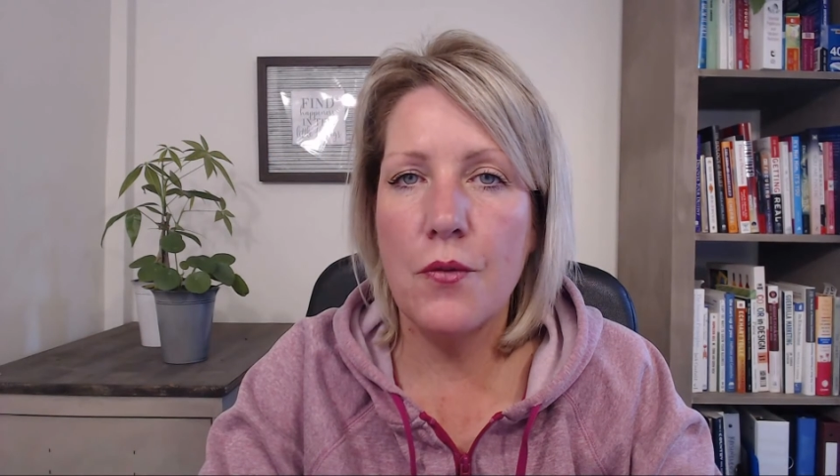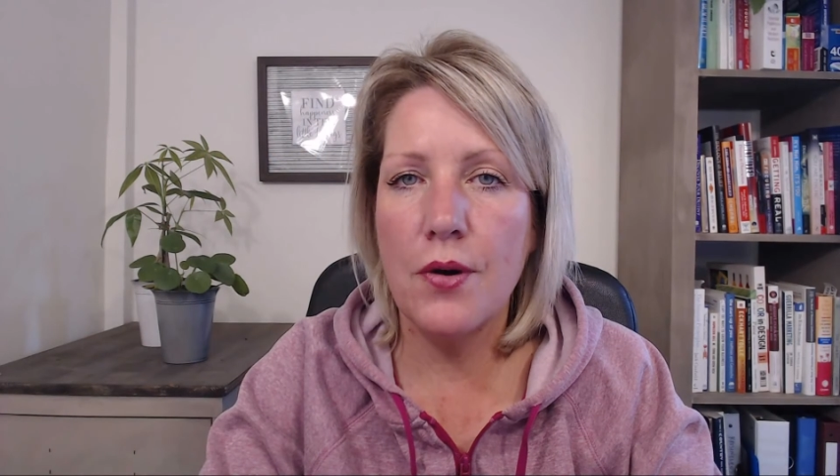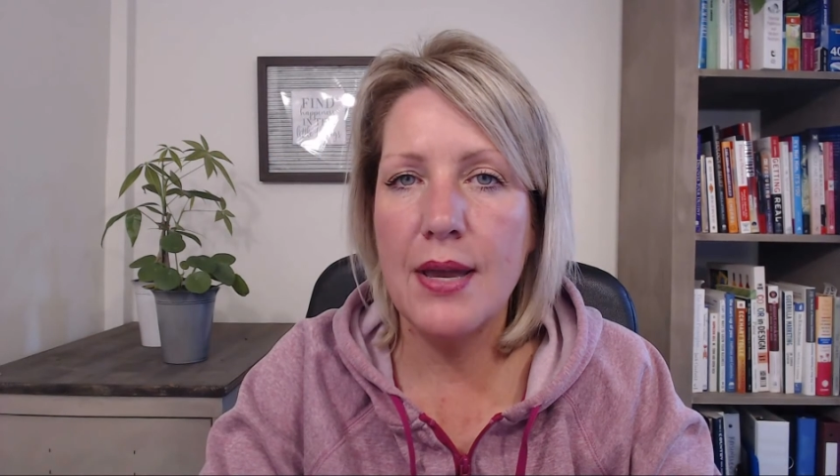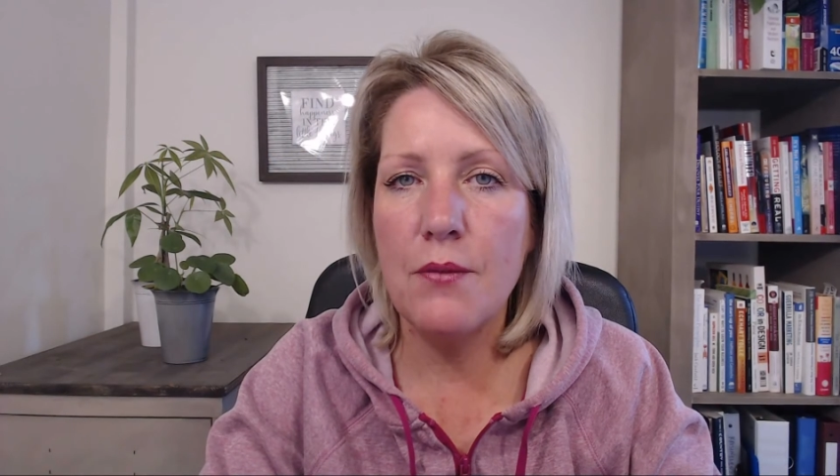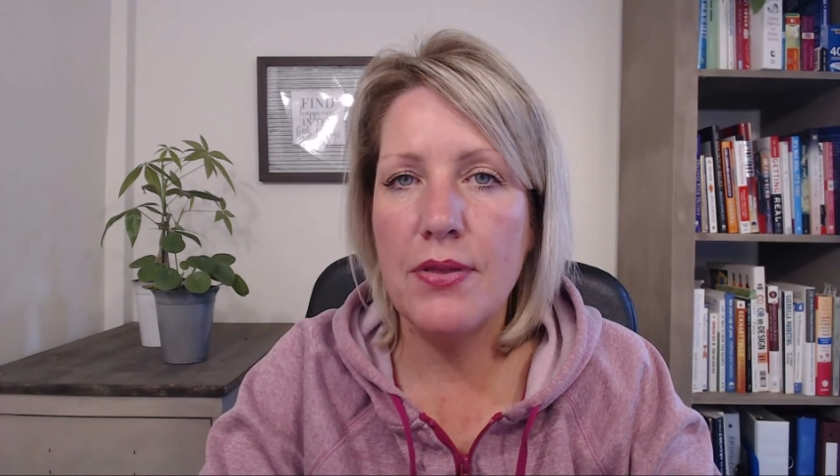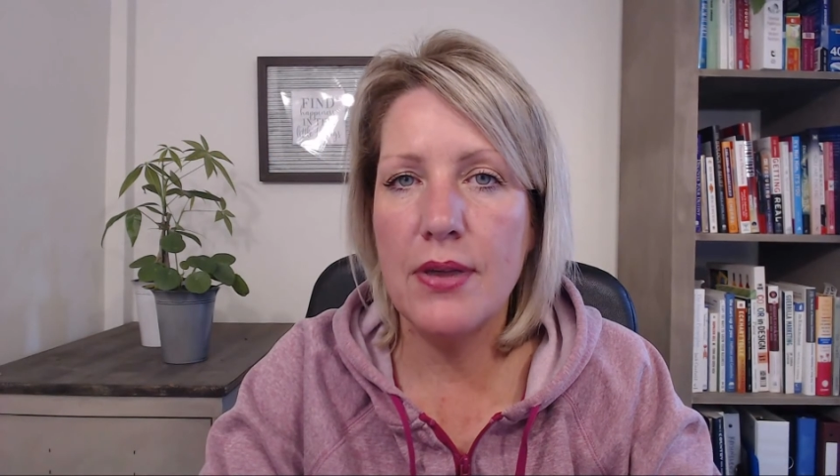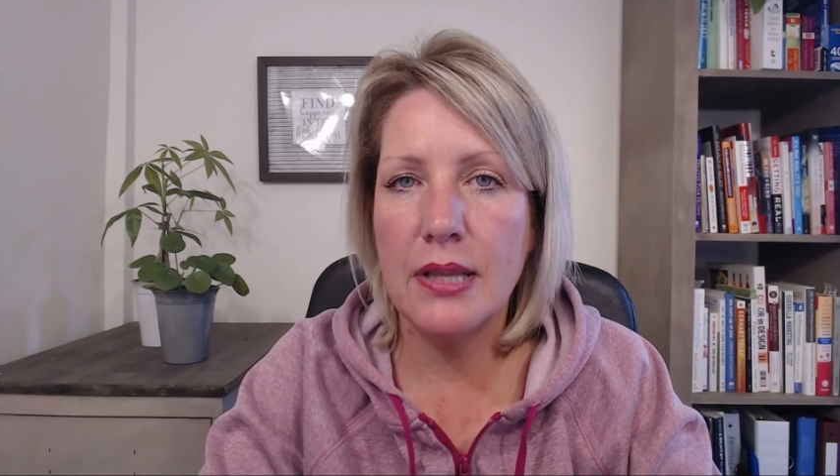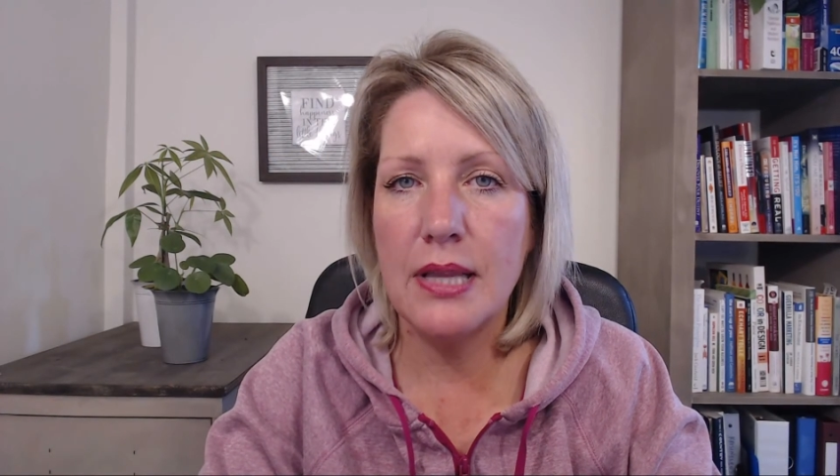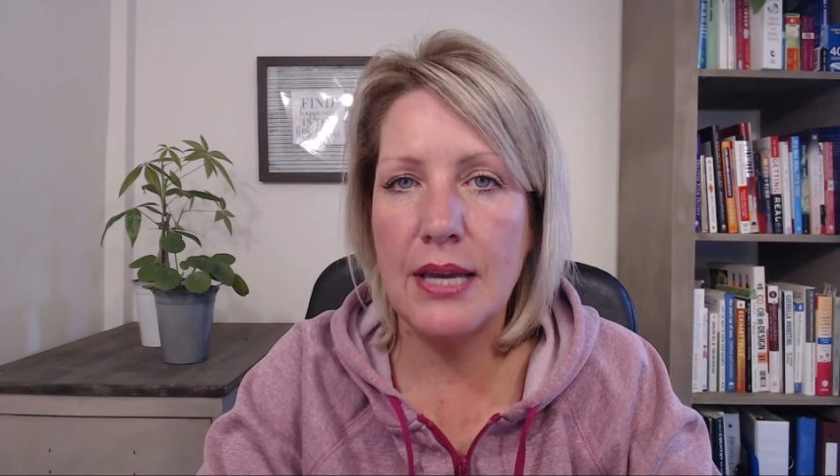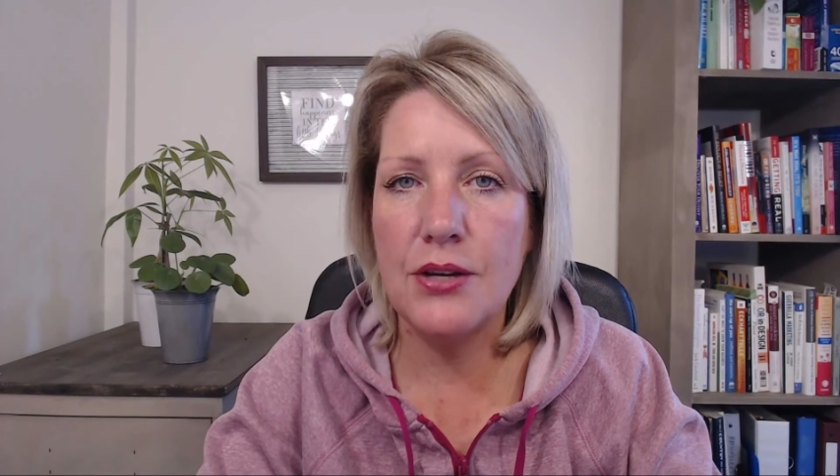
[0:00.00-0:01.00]
working with a
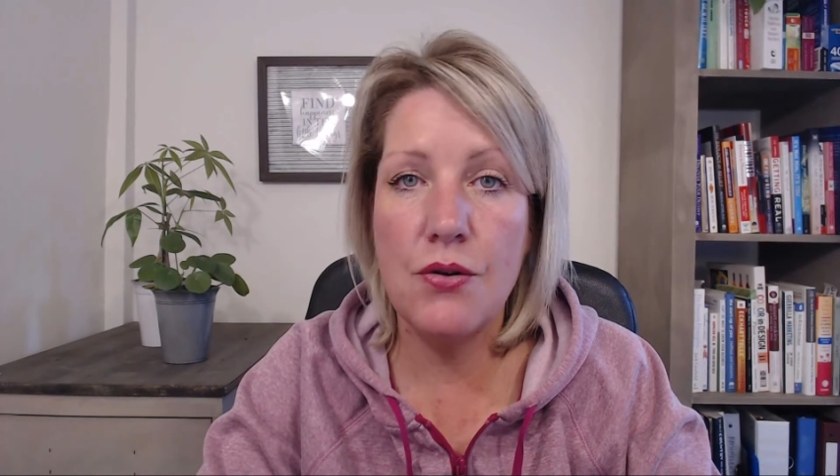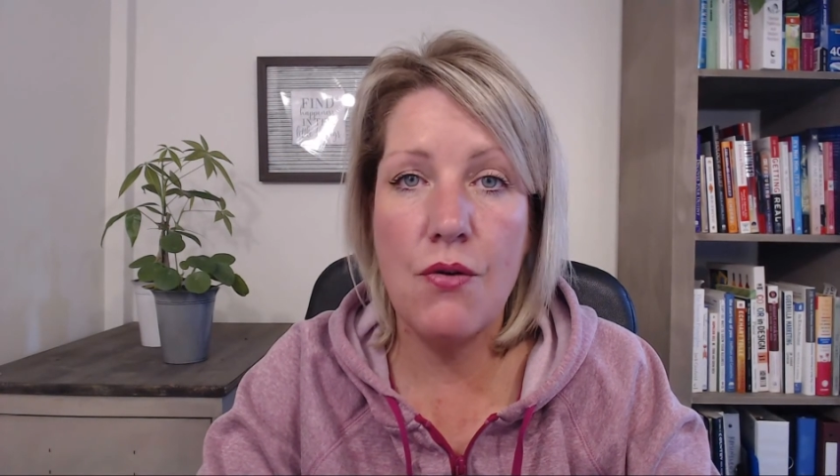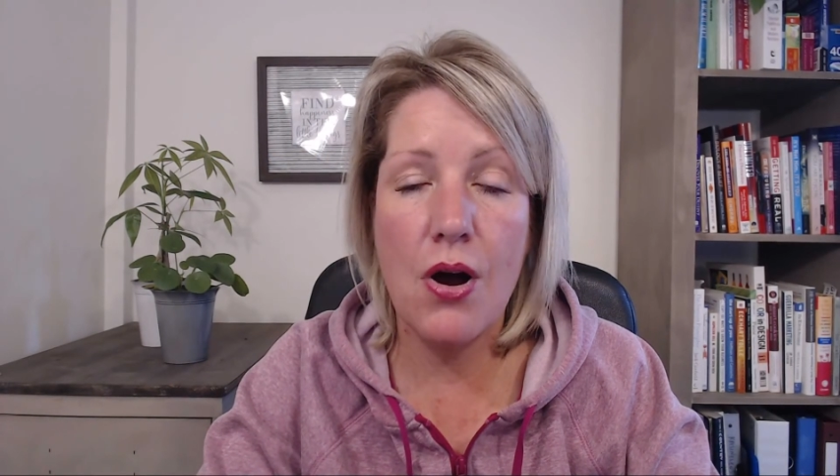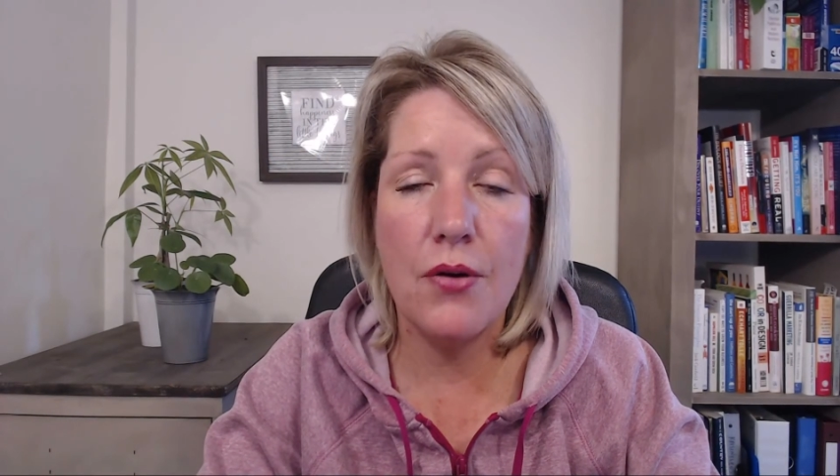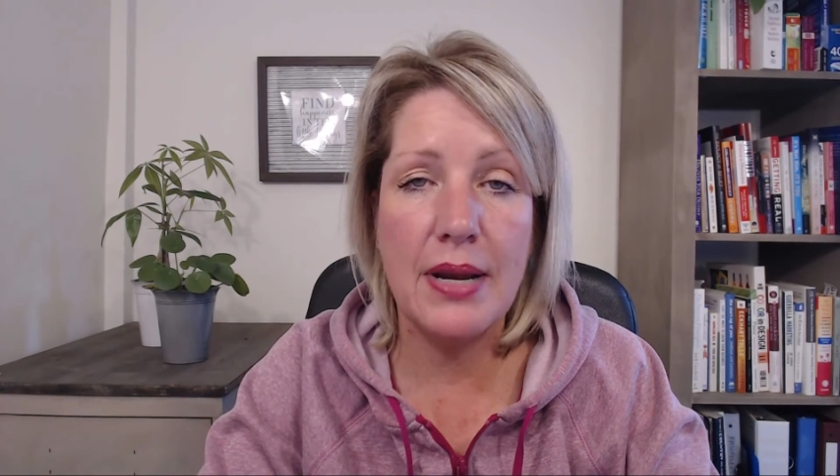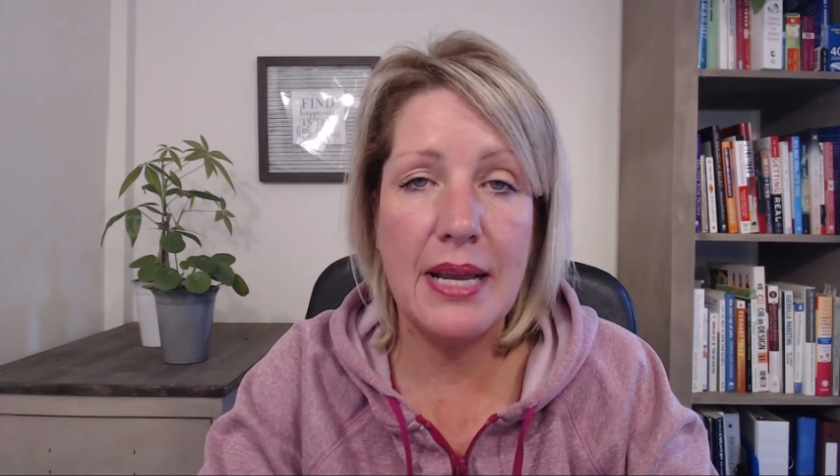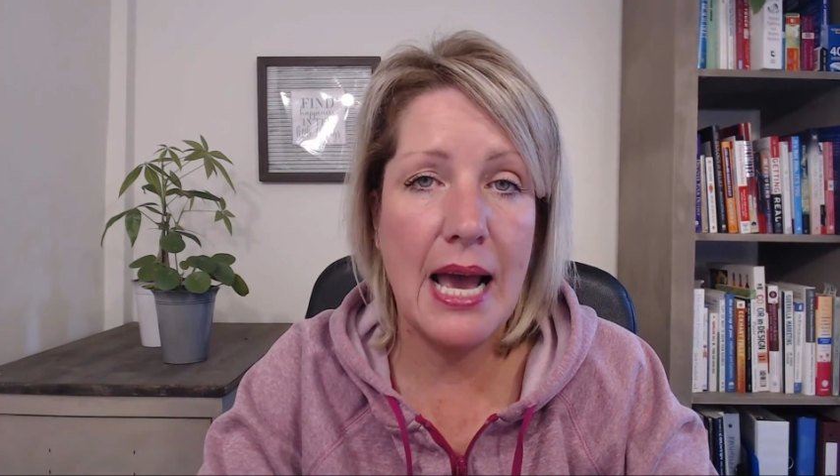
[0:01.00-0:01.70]
client who already